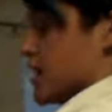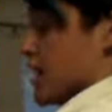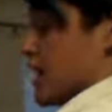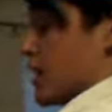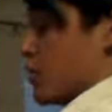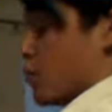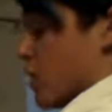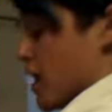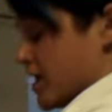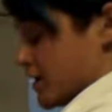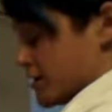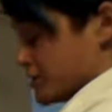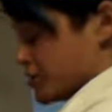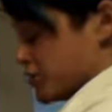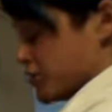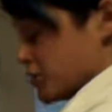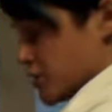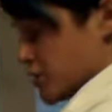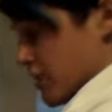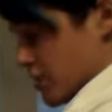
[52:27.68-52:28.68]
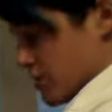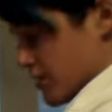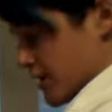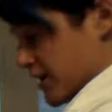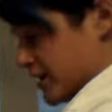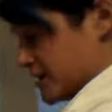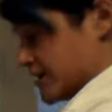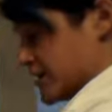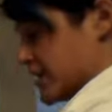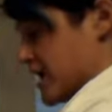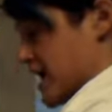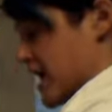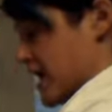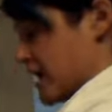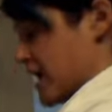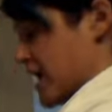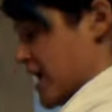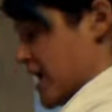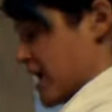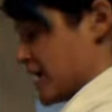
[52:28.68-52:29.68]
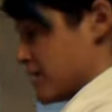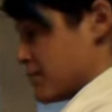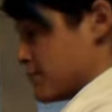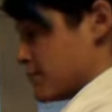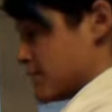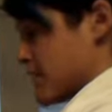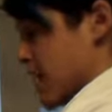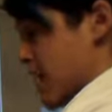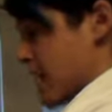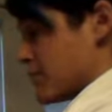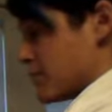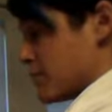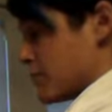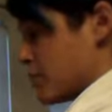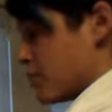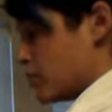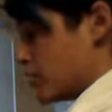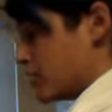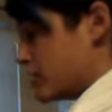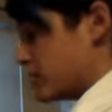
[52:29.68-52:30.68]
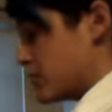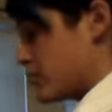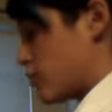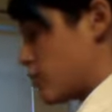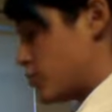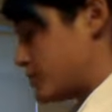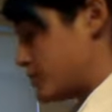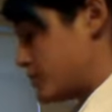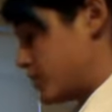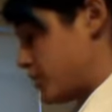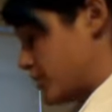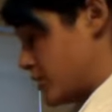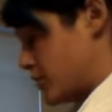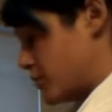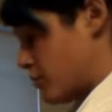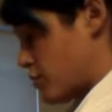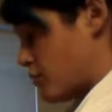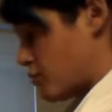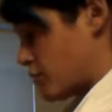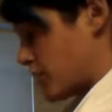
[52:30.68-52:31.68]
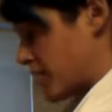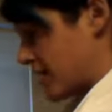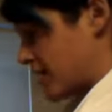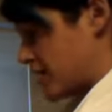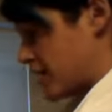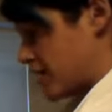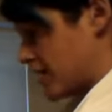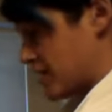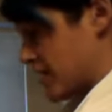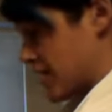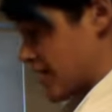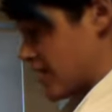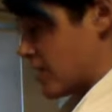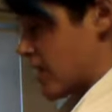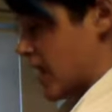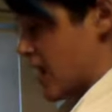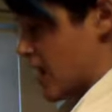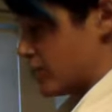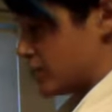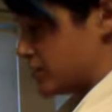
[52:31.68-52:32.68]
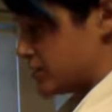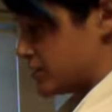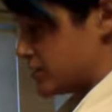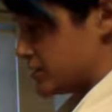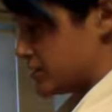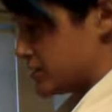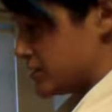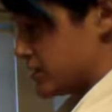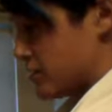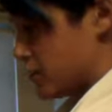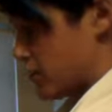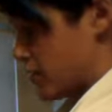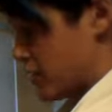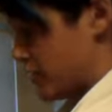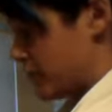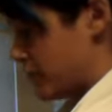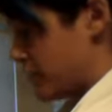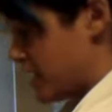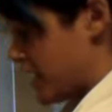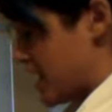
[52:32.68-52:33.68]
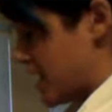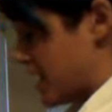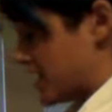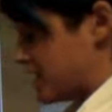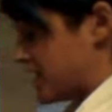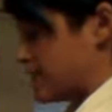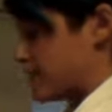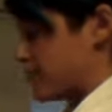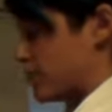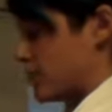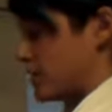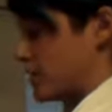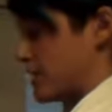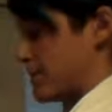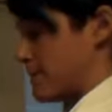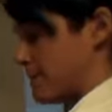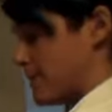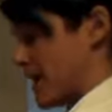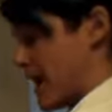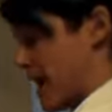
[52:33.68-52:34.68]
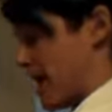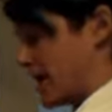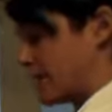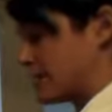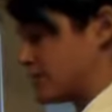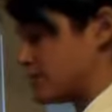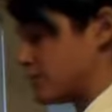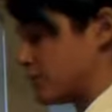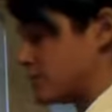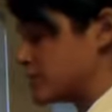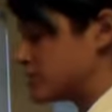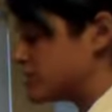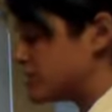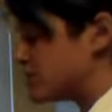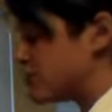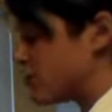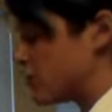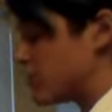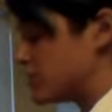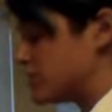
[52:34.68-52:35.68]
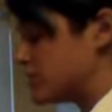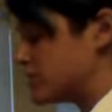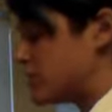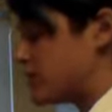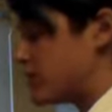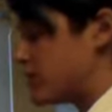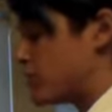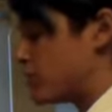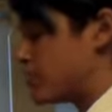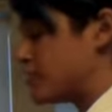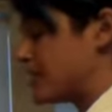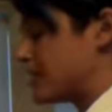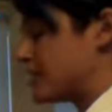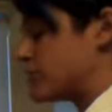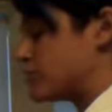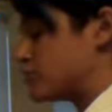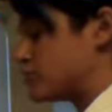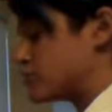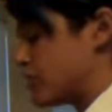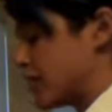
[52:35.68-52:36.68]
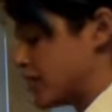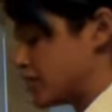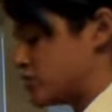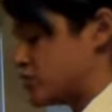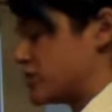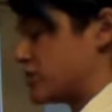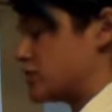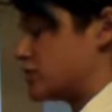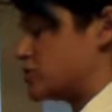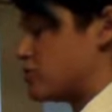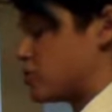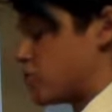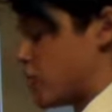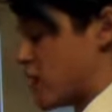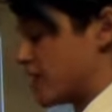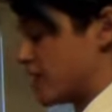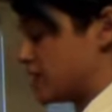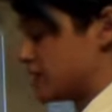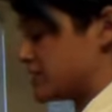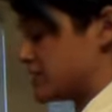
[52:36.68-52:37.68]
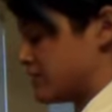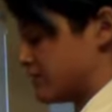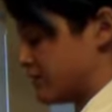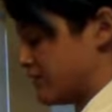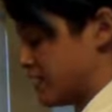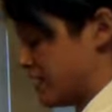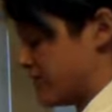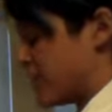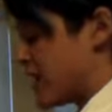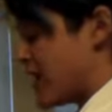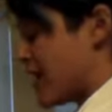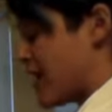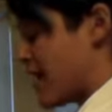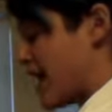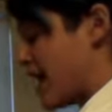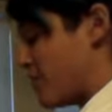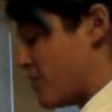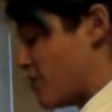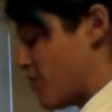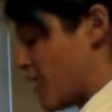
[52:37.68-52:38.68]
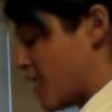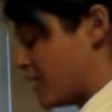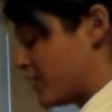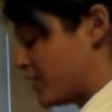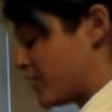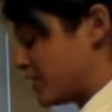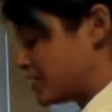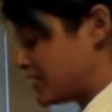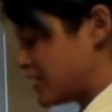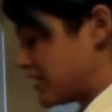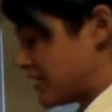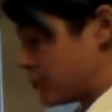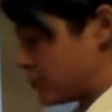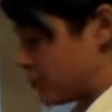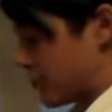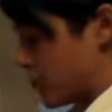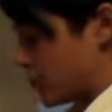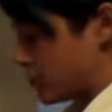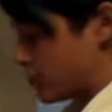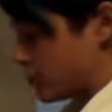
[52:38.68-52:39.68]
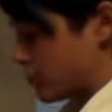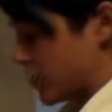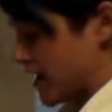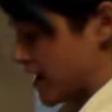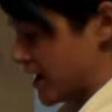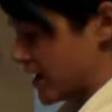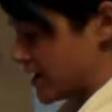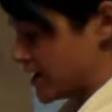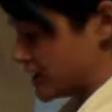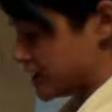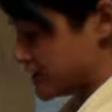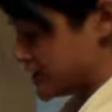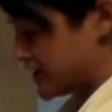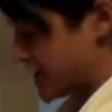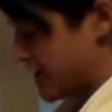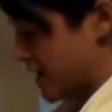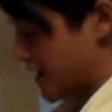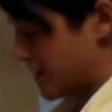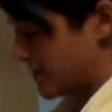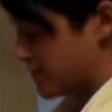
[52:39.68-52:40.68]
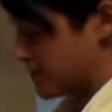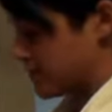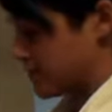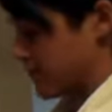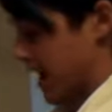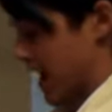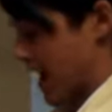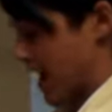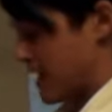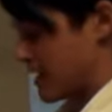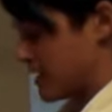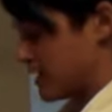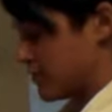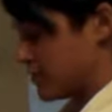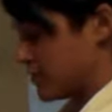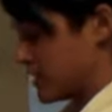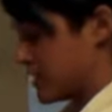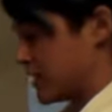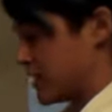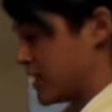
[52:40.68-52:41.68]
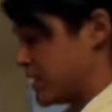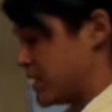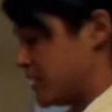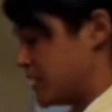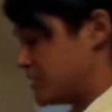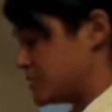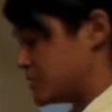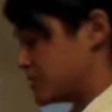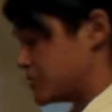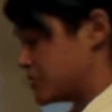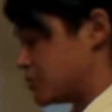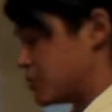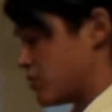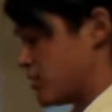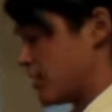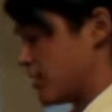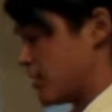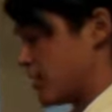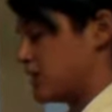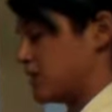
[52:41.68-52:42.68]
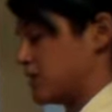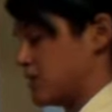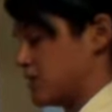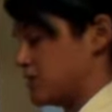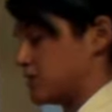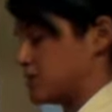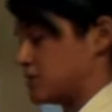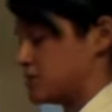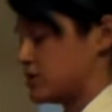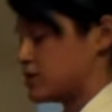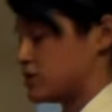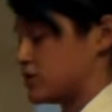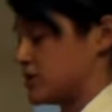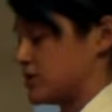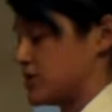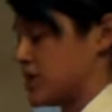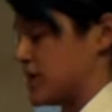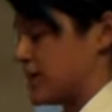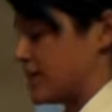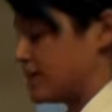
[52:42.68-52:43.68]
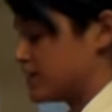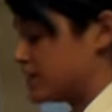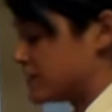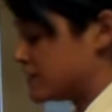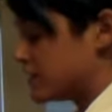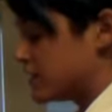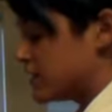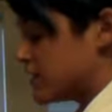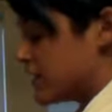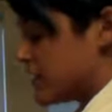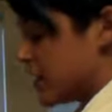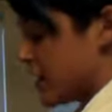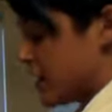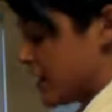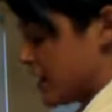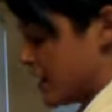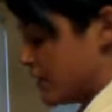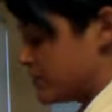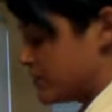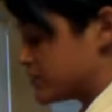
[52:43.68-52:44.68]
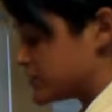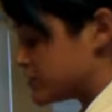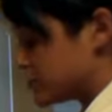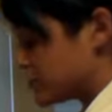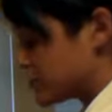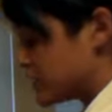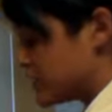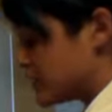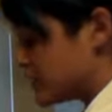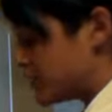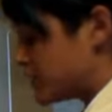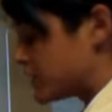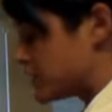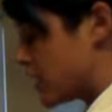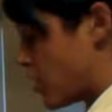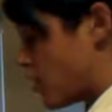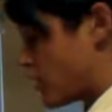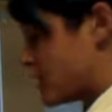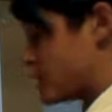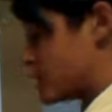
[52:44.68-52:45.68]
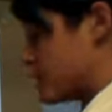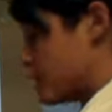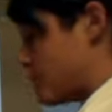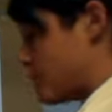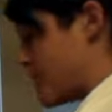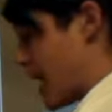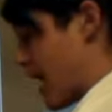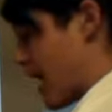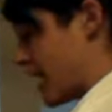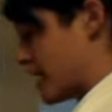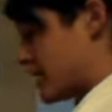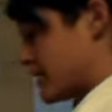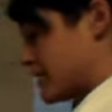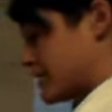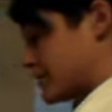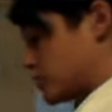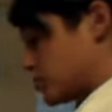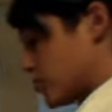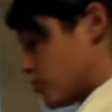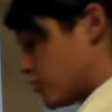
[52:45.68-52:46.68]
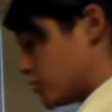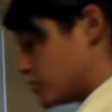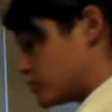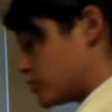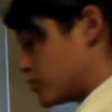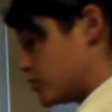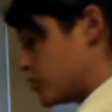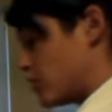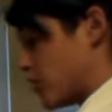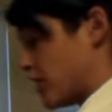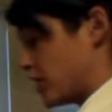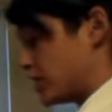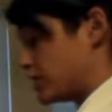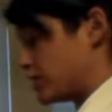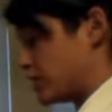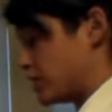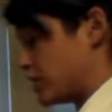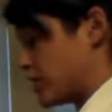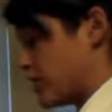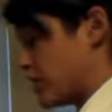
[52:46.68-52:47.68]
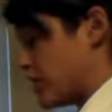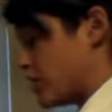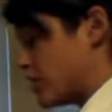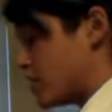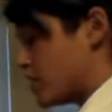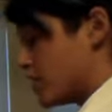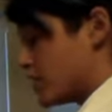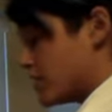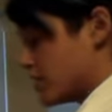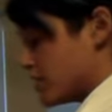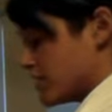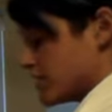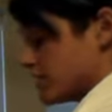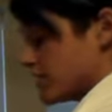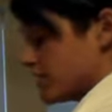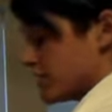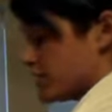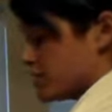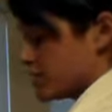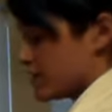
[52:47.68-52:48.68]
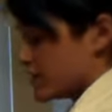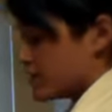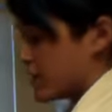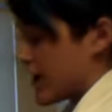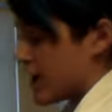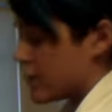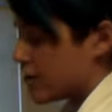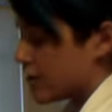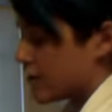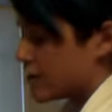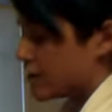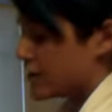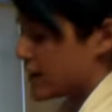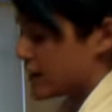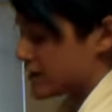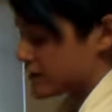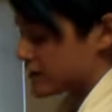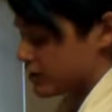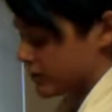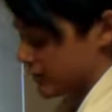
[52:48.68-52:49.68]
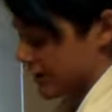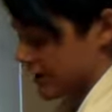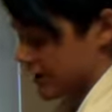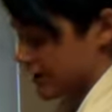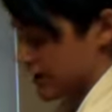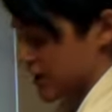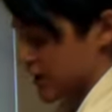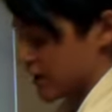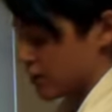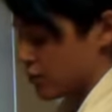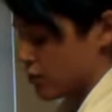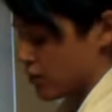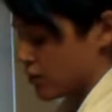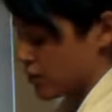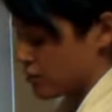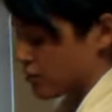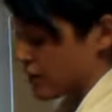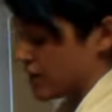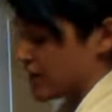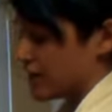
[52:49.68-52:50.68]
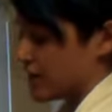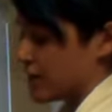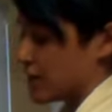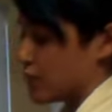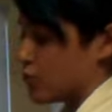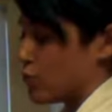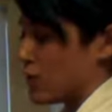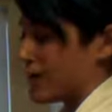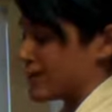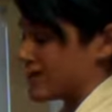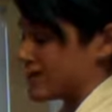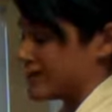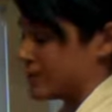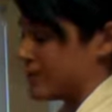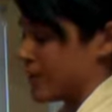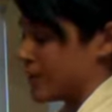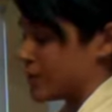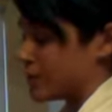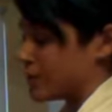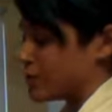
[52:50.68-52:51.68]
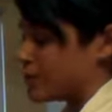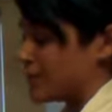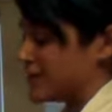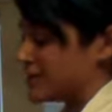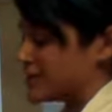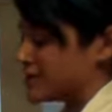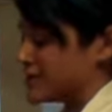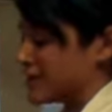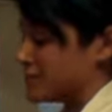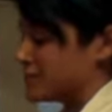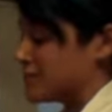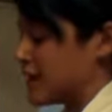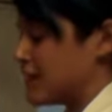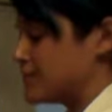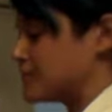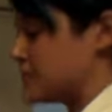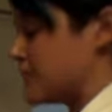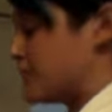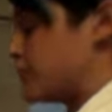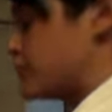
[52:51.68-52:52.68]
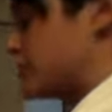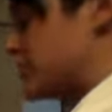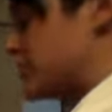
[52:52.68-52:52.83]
I want you to notice that I am not pulling the rope braid and the hair out away from the head. I'm pulling it back. So it's important to pull it in the direction that you want it to live. I want this rope braid to come back, and we're going to intertwine it into the chignon. So keep it going back towards where you want it to go. That way you're not creating unwanted volume. And sometimes if you